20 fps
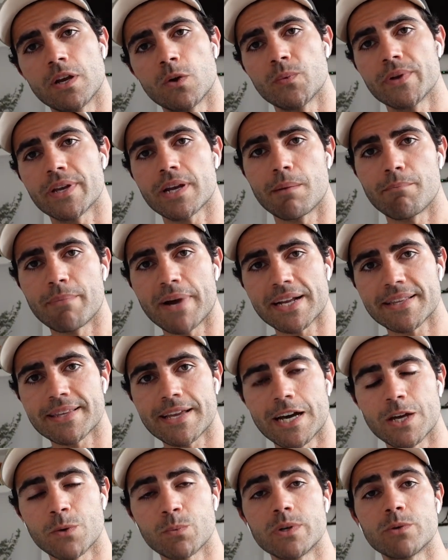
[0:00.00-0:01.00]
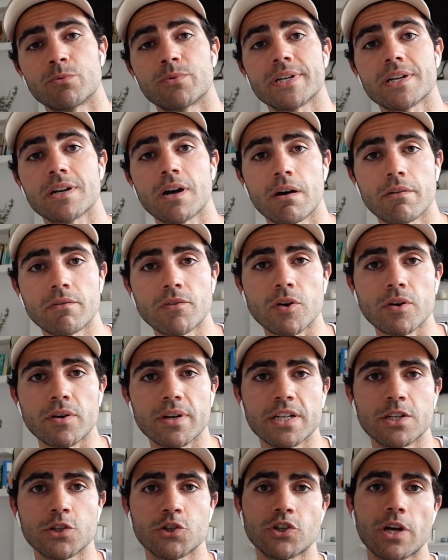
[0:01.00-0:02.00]
we come back down, we recover
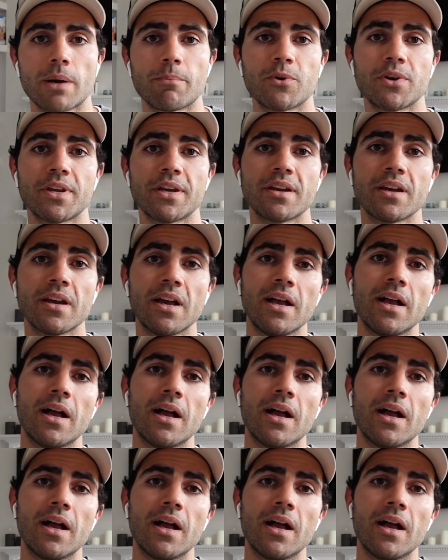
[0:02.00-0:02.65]
in Chamonix.